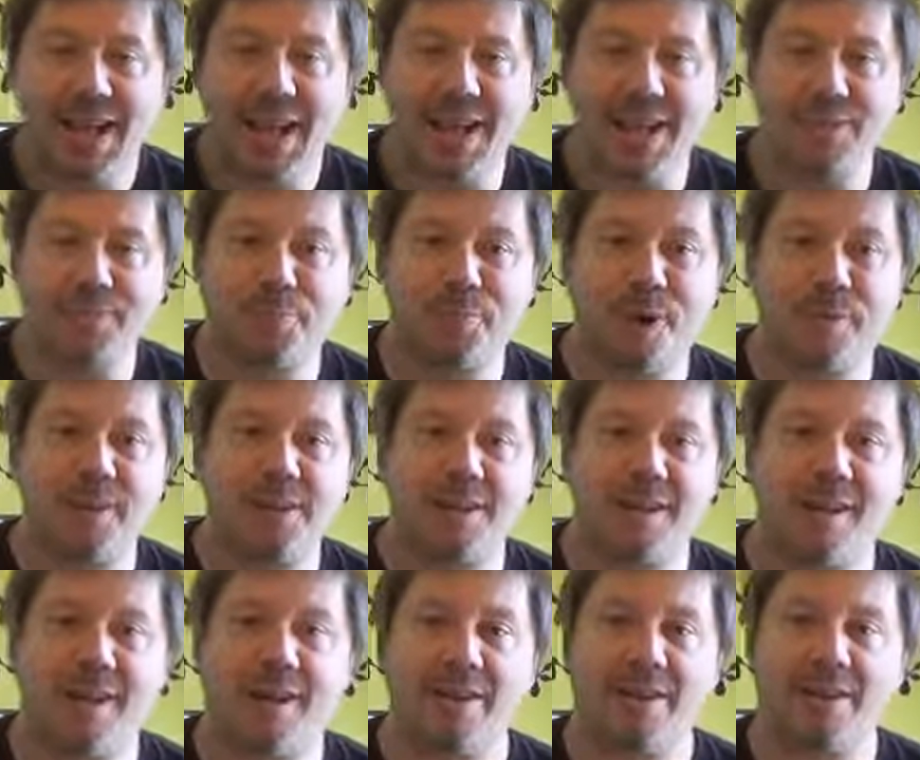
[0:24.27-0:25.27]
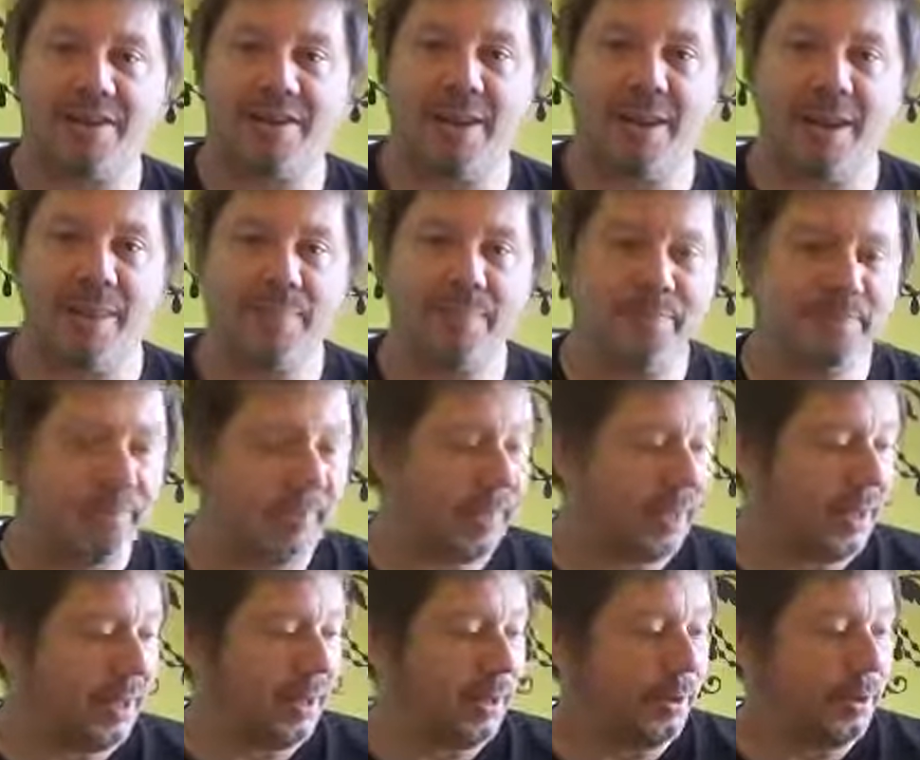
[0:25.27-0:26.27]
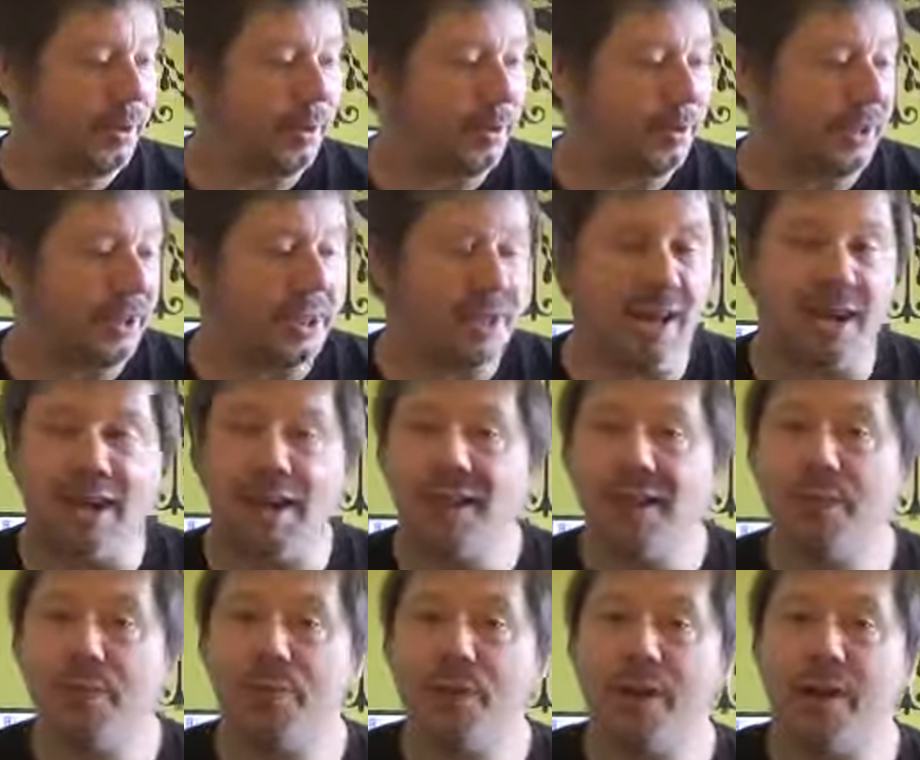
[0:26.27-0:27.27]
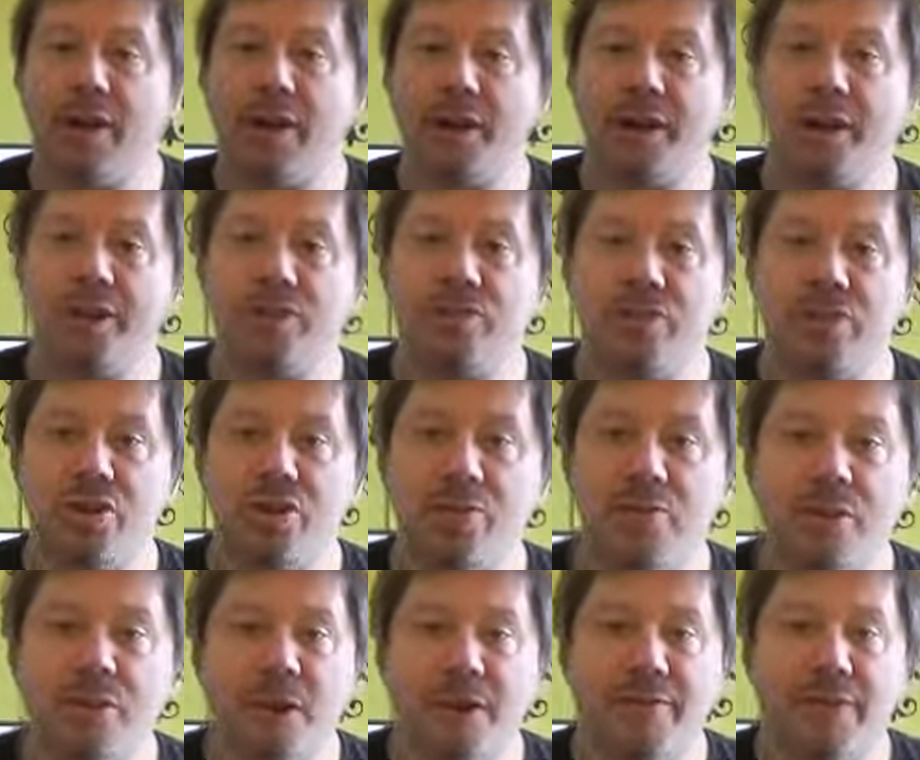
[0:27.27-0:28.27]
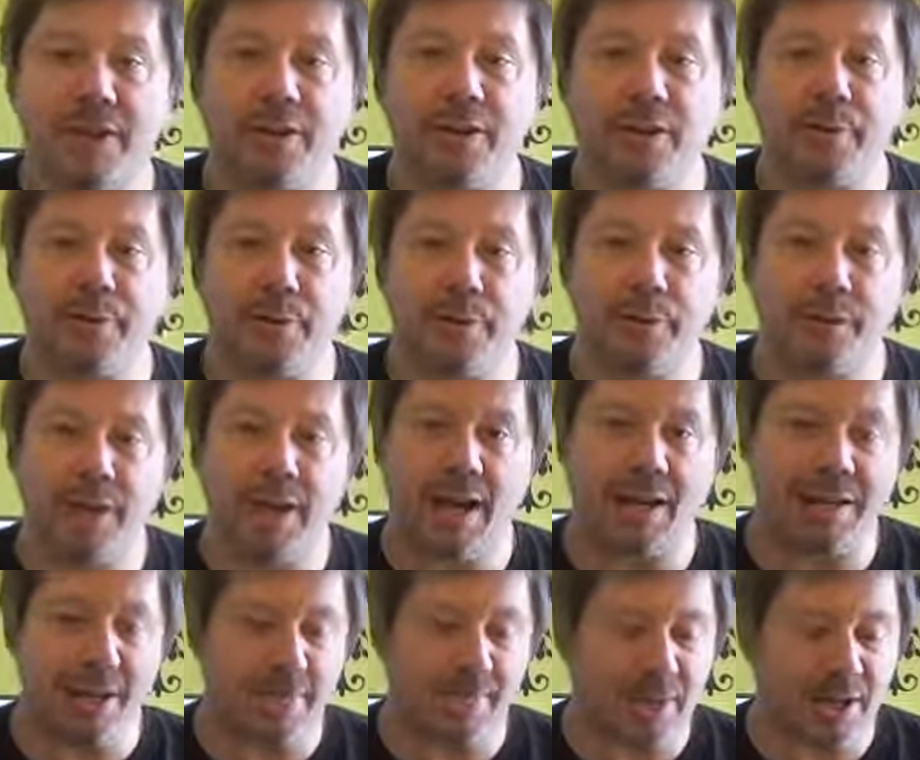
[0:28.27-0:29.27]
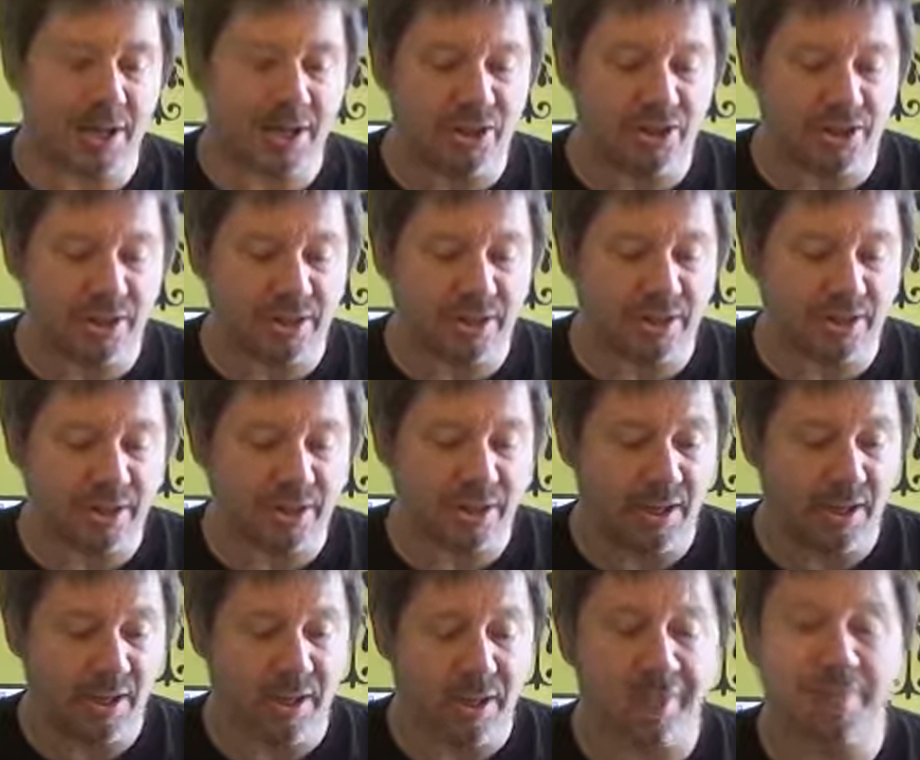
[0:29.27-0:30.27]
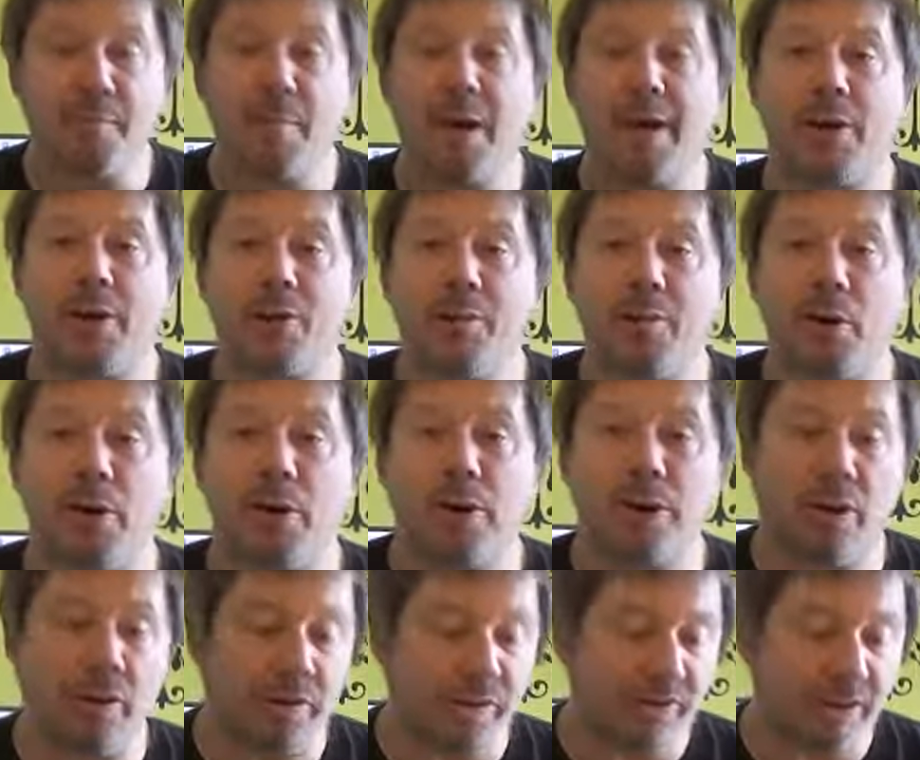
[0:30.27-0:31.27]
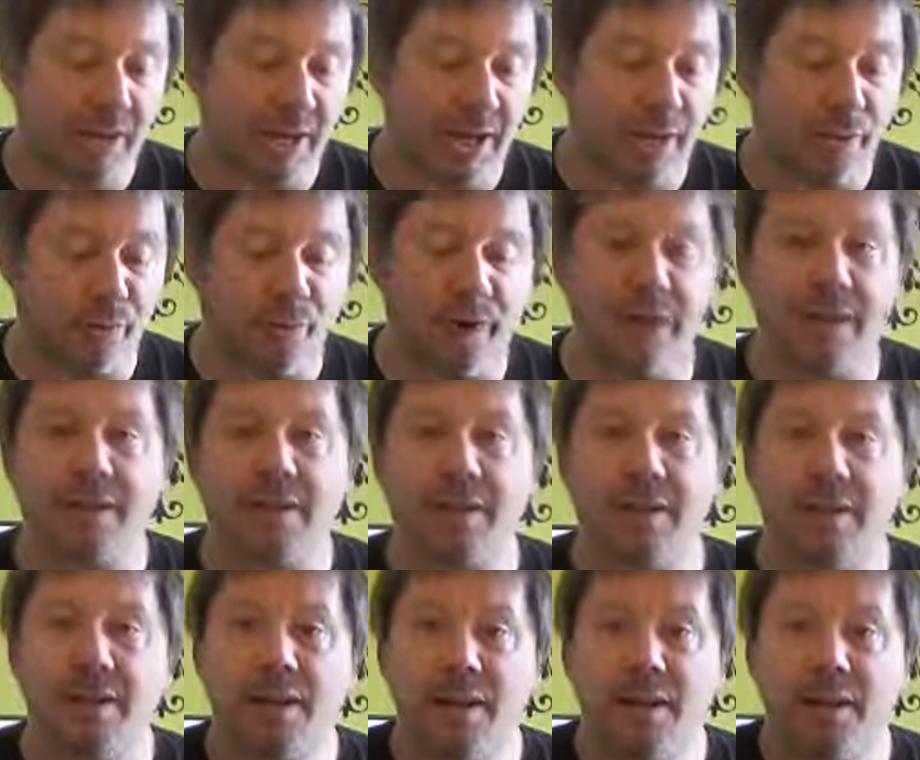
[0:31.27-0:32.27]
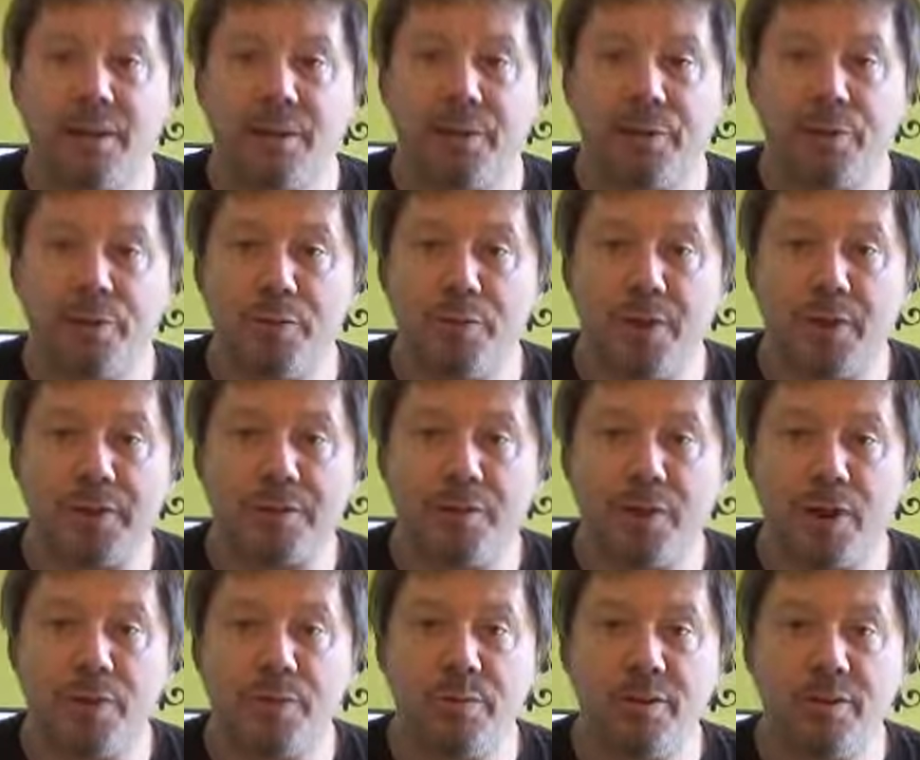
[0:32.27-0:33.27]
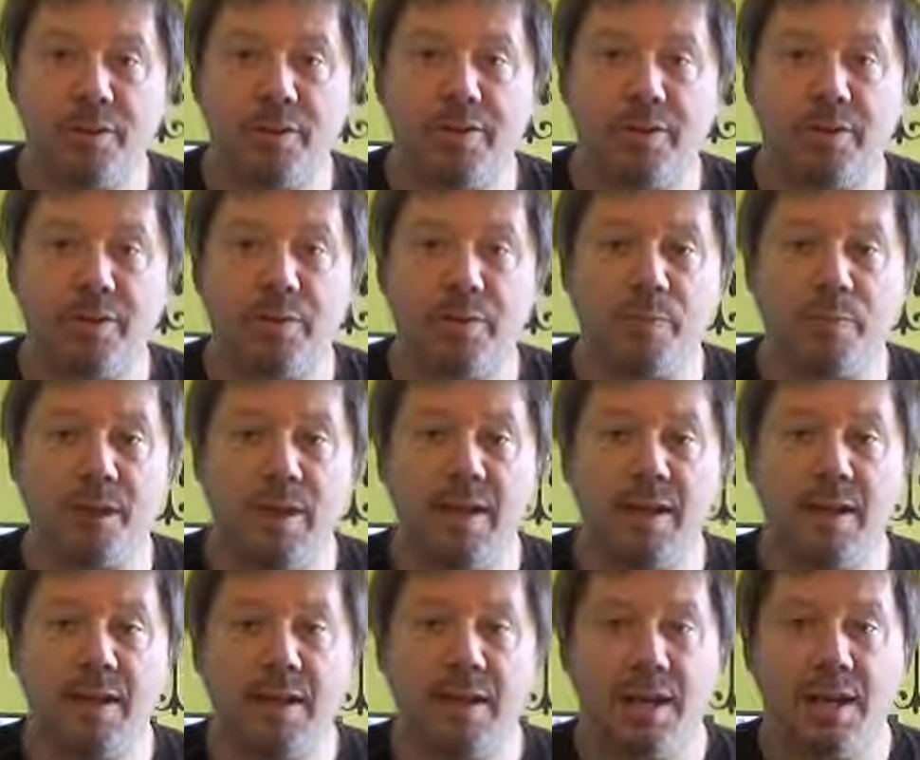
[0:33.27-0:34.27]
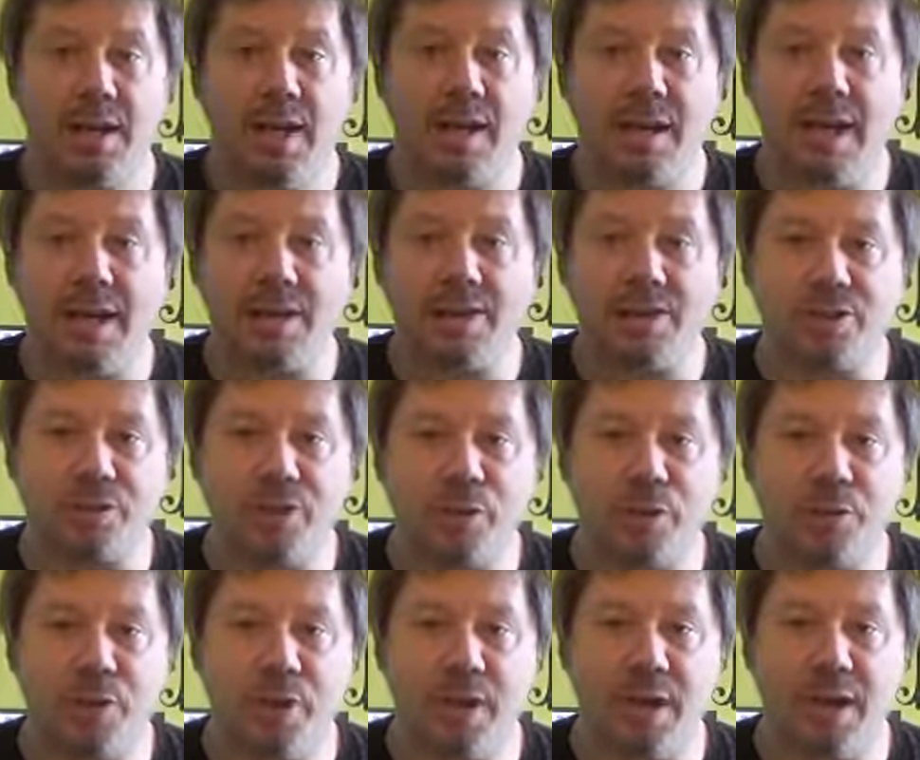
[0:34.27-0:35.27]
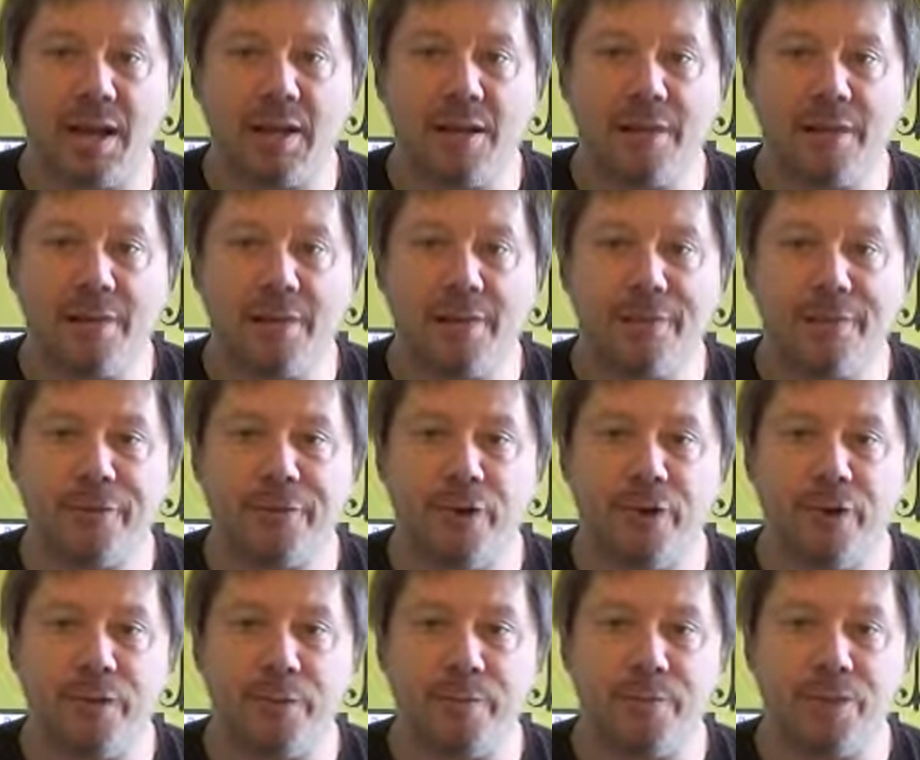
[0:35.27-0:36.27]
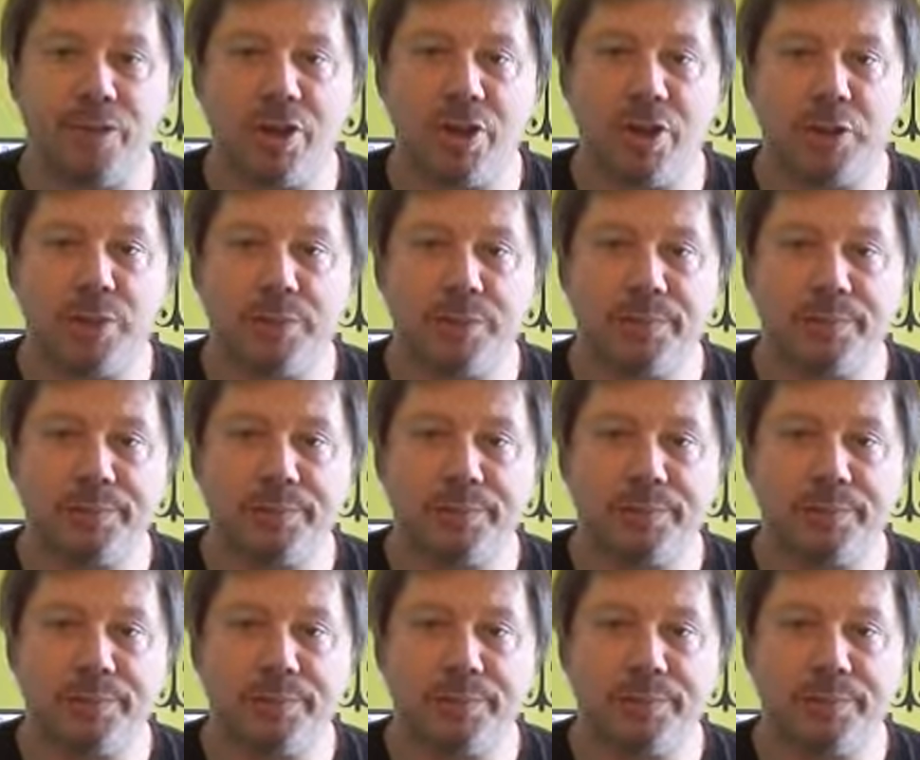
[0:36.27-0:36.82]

As promised last time, today we're looking at two graphic novel adaptations of Michael Moorcock's Elric, The Ruby Throne, Volume 1, and Stormbringer, Volume 2.